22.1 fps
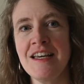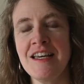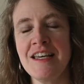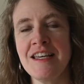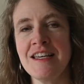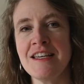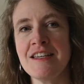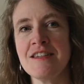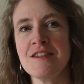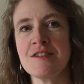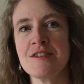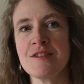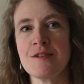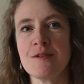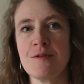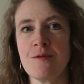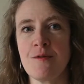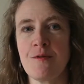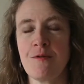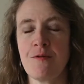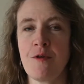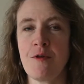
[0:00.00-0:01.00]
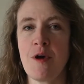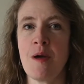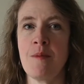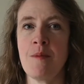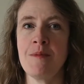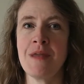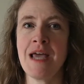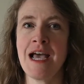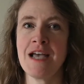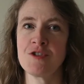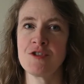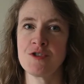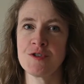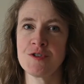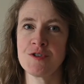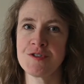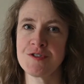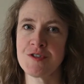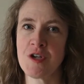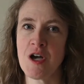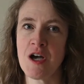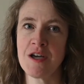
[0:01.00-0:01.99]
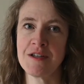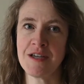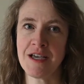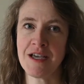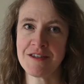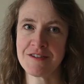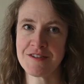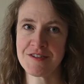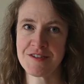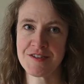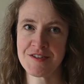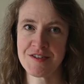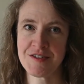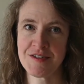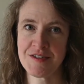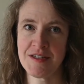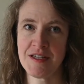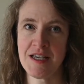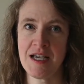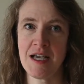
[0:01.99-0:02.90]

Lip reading: is from National Sawdust,